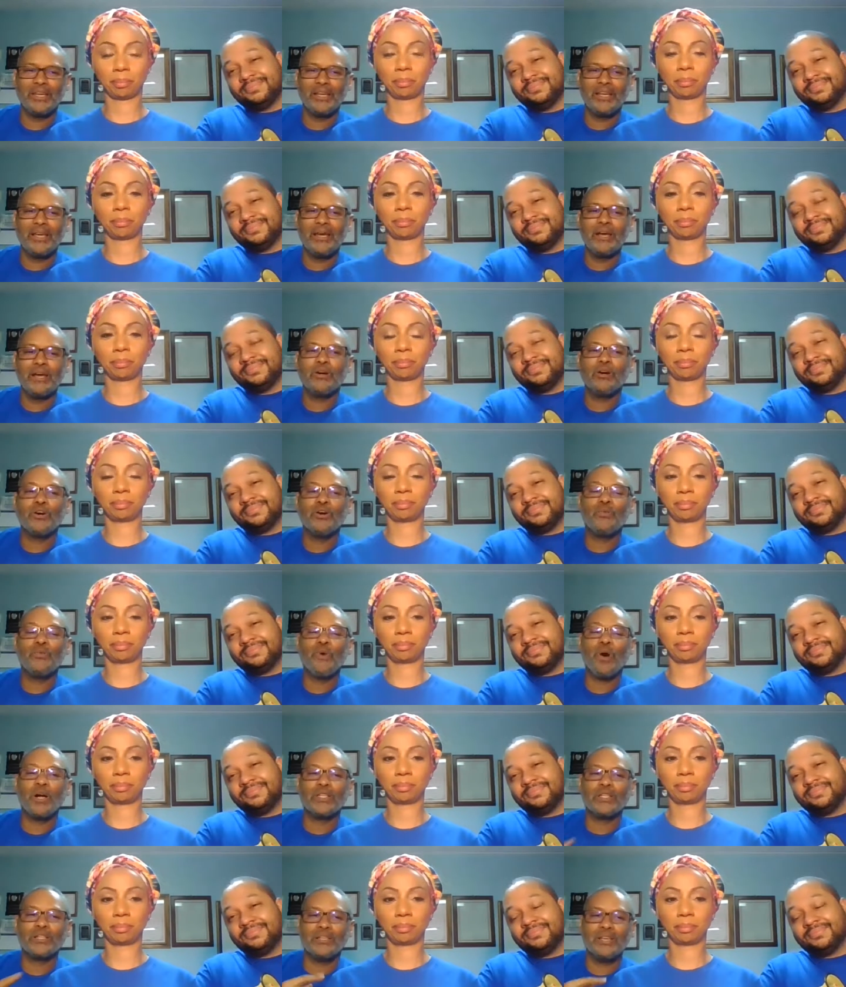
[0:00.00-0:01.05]
Speaker 1: mm-hmm.
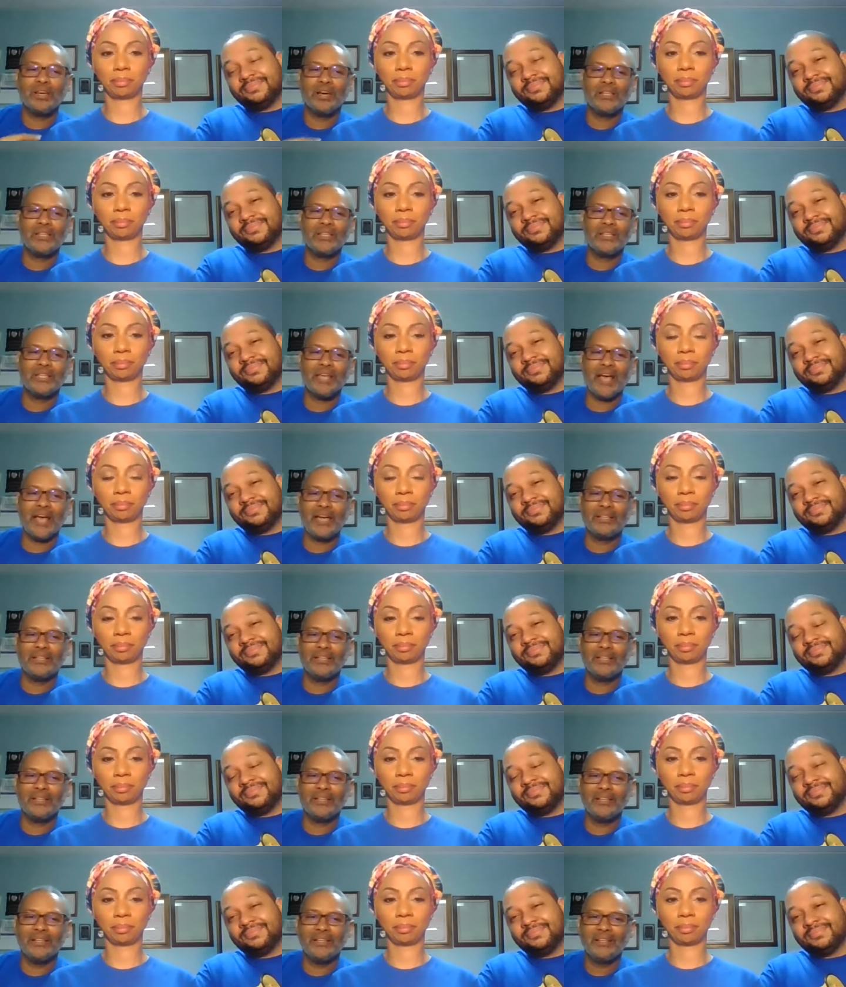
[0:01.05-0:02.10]
walked to the other side,
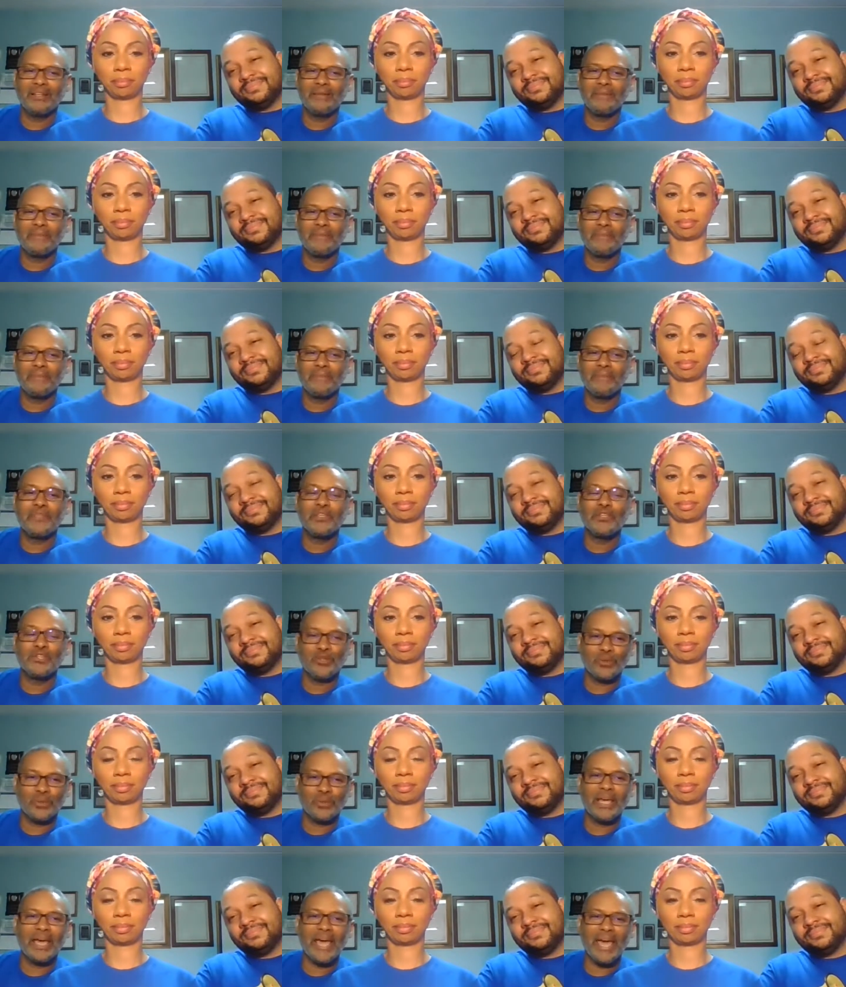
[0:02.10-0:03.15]

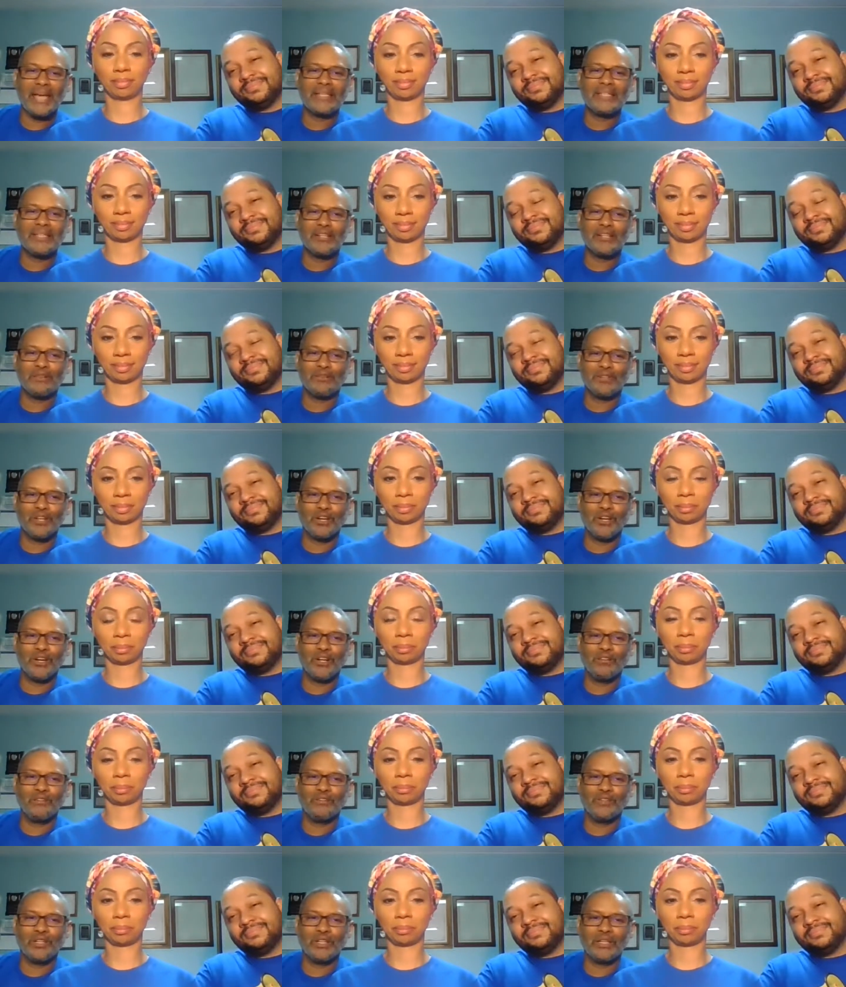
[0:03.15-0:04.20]
showed the exit of the
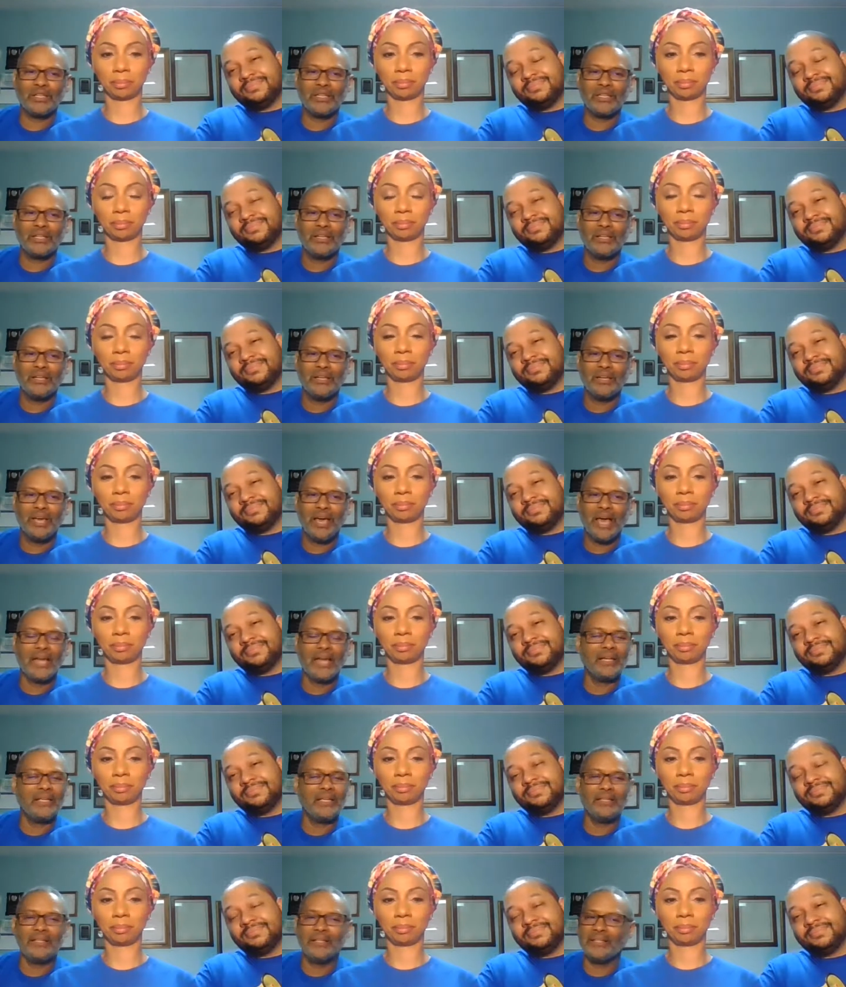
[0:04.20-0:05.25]
culvert, mm-hmm. and
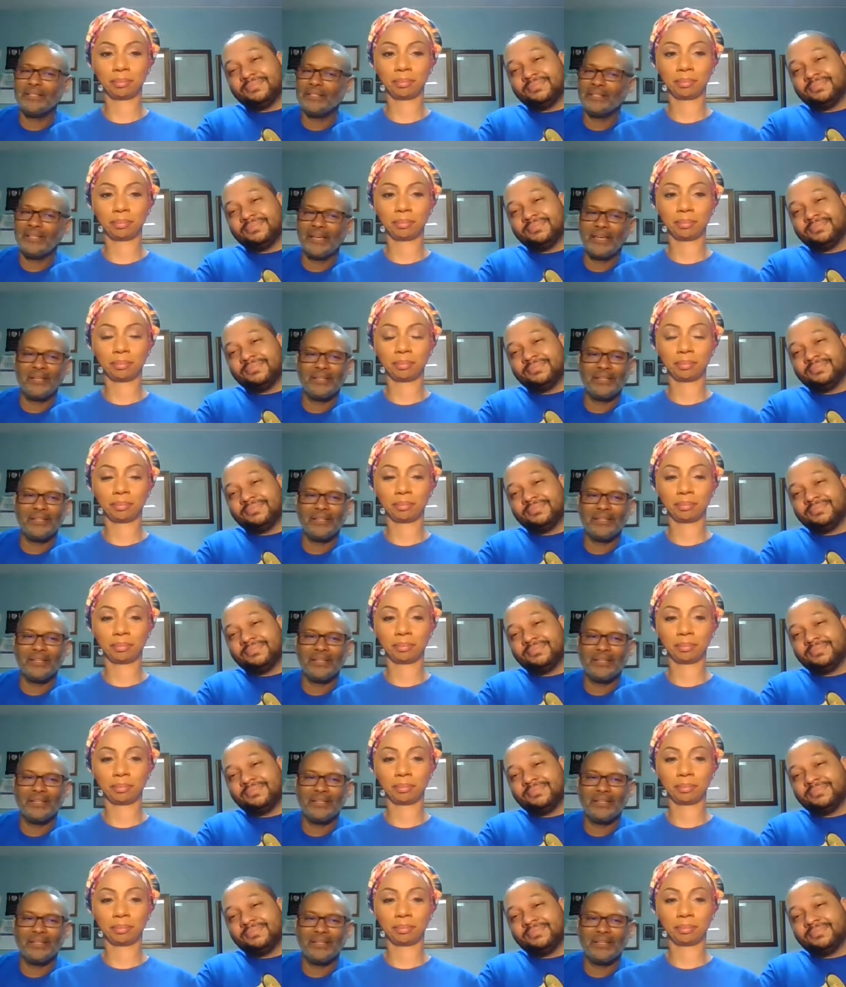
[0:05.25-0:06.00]
he didn't say anything.